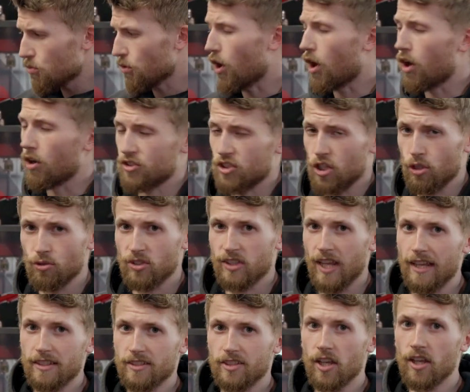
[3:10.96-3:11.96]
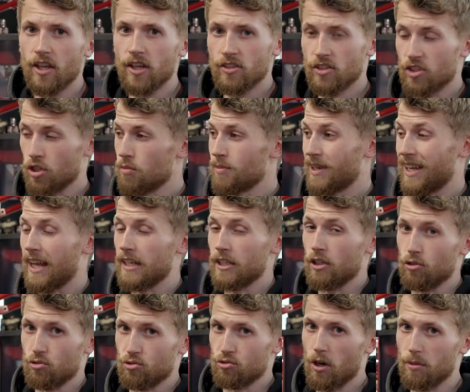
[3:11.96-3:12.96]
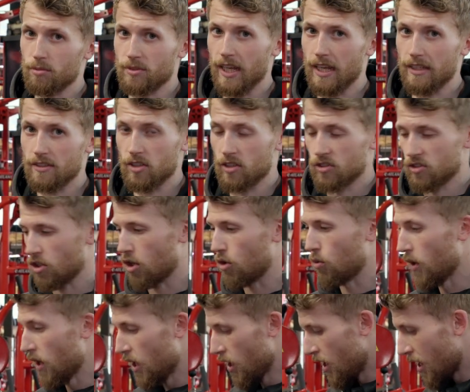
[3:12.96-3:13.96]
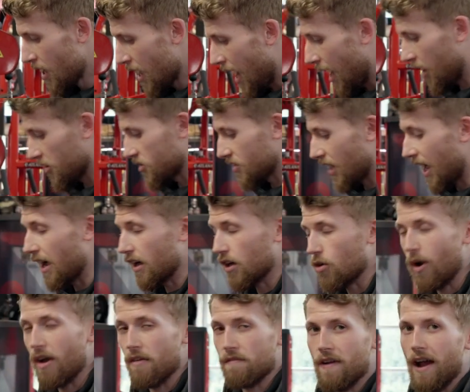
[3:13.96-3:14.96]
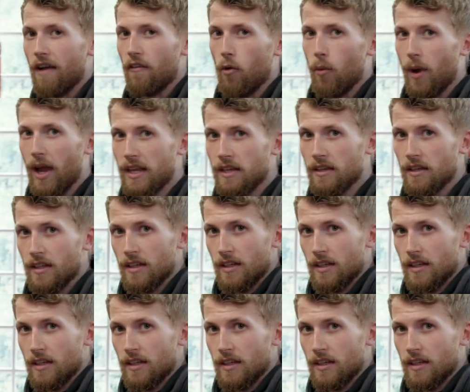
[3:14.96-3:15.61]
We've got our 2 sets, 2 mechanical drop sets. So I'll start quite far away,